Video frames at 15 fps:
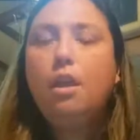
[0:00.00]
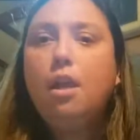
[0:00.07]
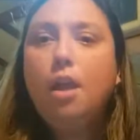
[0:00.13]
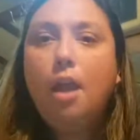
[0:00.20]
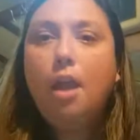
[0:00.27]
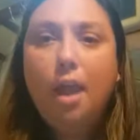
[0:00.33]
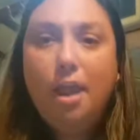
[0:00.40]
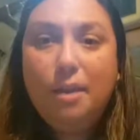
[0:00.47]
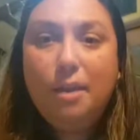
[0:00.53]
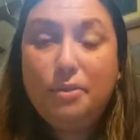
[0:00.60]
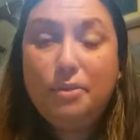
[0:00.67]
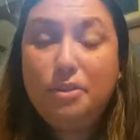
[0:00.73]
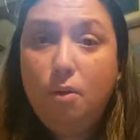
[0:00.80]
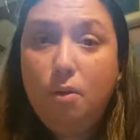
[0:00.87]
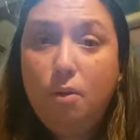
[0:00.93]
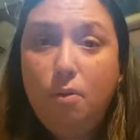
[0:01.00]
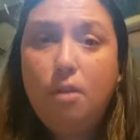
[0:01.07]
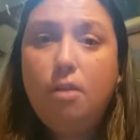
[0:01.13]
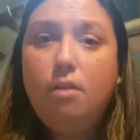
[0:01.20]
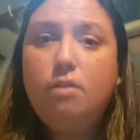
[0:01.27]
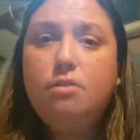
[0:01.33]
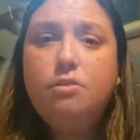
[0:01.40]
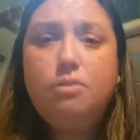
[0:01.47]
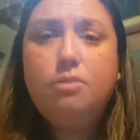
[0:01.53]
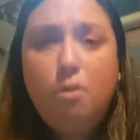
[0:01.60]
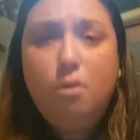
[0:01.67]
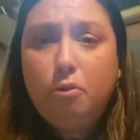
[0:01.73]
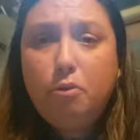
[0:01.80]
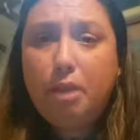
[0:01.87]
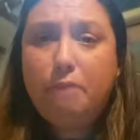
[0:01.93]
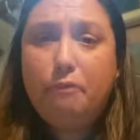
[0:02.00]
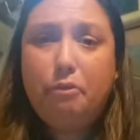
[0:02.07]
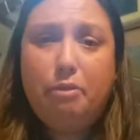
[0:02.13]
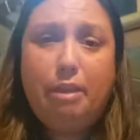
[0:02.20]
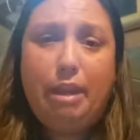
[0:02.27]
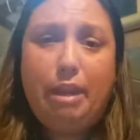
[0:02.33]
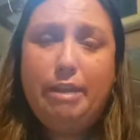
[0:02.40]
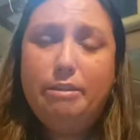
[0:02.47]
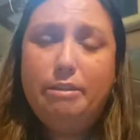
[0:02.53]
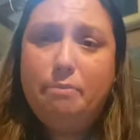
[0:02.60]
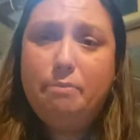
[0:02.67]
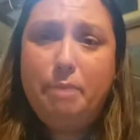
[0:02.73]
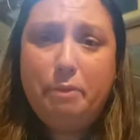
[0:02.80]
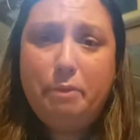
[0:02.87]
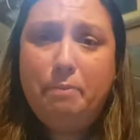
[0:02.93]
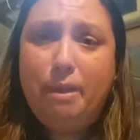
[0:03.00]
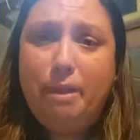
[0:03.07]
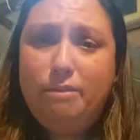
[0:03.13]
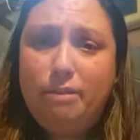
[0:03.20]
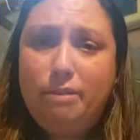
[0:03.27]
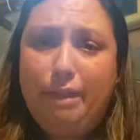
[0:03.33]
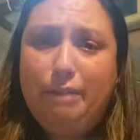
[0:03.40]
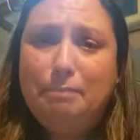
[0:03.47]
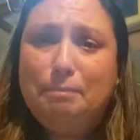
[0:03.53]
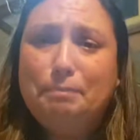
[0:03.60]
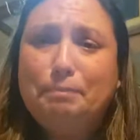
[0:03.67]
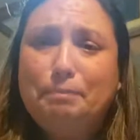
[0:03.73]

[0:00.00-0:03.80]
I am so grateful that I get to be with my son.